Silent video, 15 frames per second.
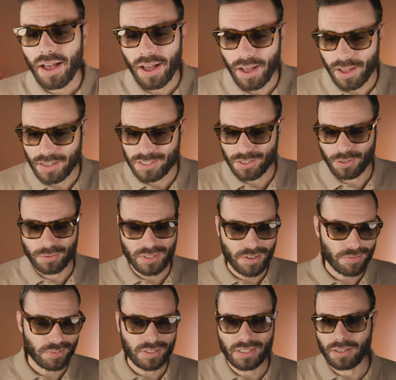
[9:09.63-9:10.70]
Uh, so
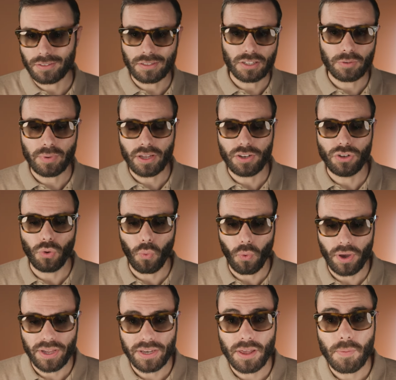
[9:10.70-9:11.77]
definitely a little bit
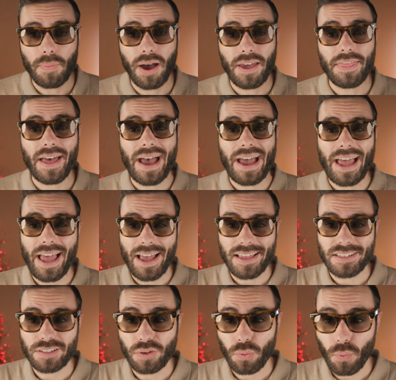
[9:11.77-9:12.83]
annoyed by that
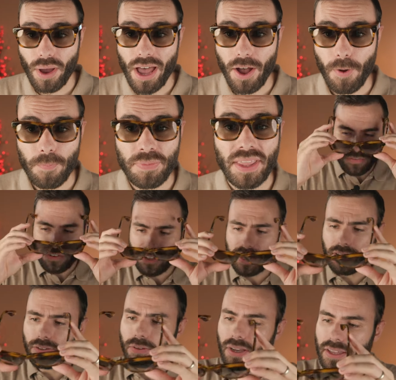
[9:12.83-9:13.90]
as well. If we
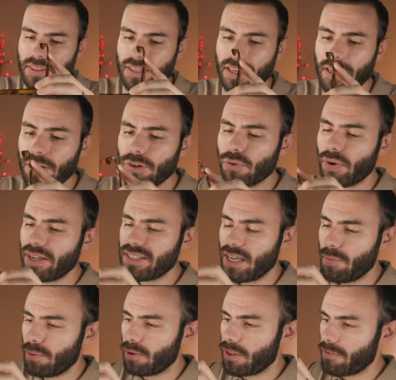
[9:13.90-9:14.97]
take a look at the inner right
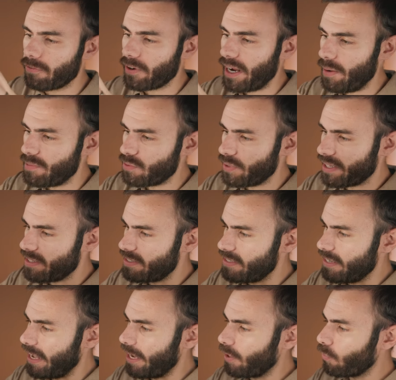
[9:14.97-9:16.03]
temple of the frames, we can see